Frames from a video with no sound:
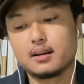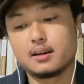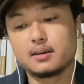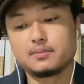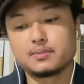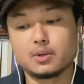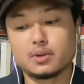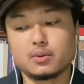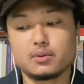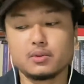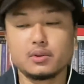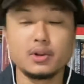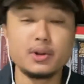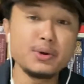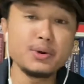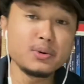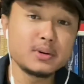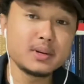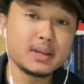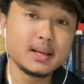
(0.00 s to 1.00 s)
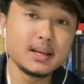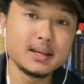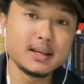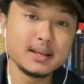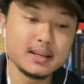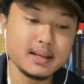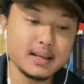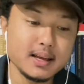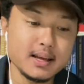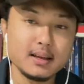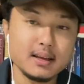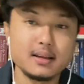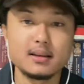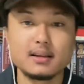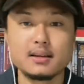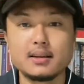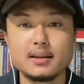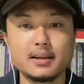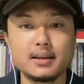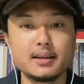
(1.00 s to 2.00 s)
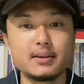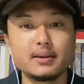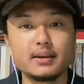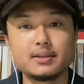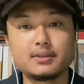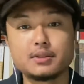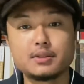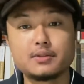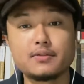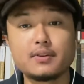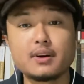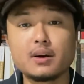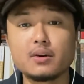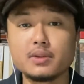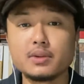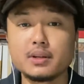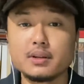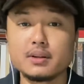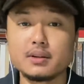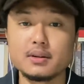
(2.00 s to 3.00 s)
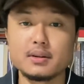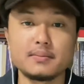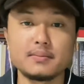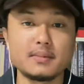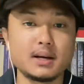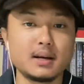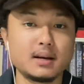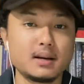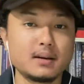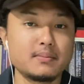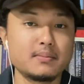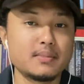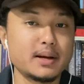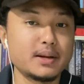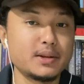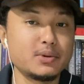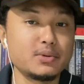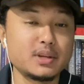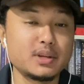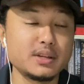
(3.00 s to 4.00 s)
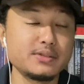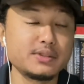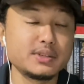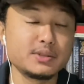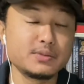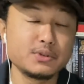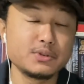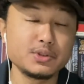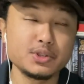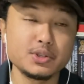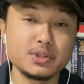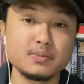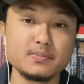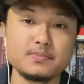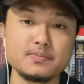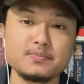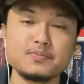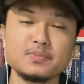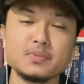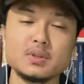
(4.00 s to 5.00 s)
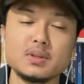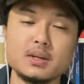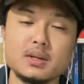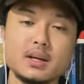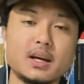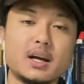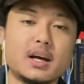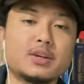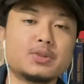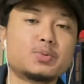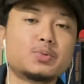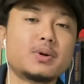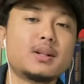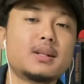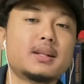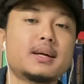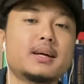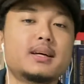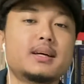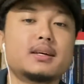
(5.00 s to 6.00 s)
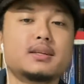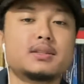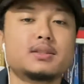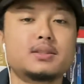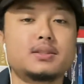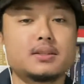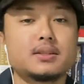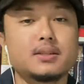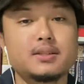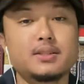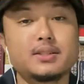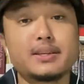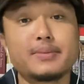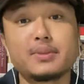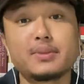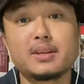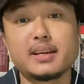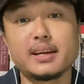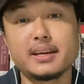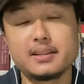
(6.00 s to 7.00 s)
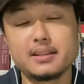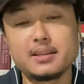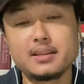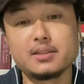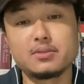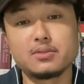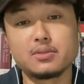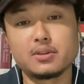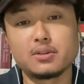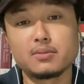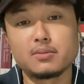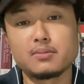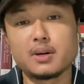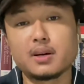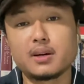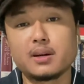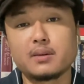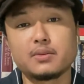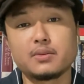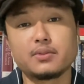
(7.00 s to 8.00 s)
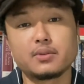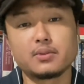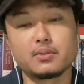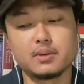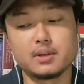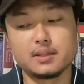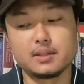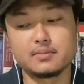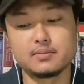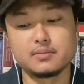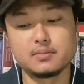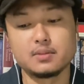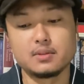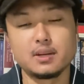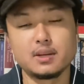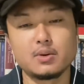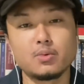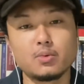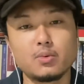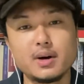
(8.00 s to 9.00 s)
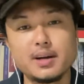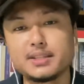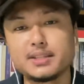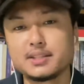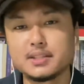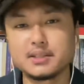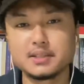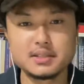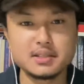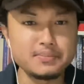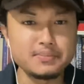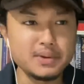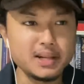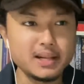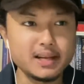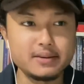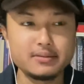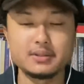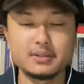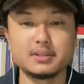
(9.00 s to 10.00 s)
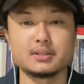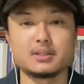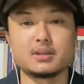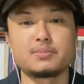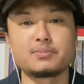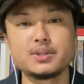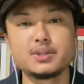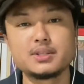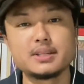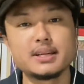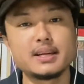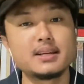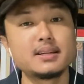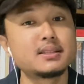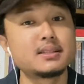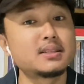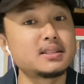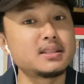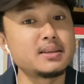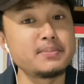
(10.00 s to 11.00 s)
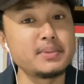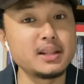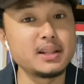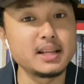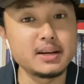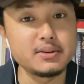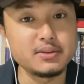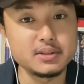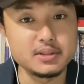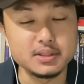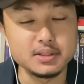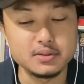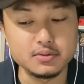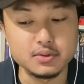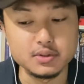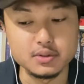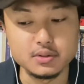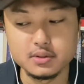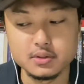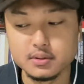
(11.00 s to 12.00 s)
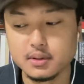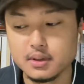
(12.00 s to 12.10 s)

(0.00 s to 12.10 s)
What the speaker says: so Luke, it is found in my New King James Version, as well as chapter 19, Surah Maryam of the Quran. Now, what is the similarities? I'll present the similarities first,